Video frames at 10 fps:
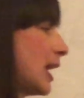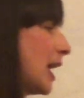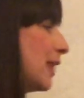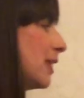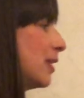
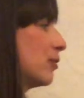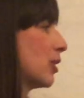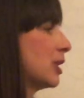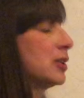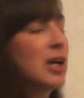and then we're
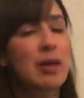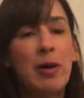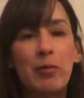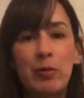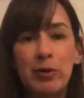going to talk
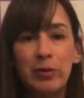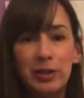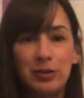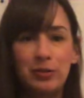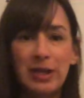about what we're going
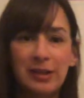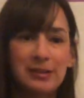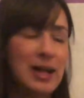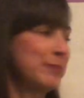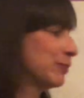to do next time.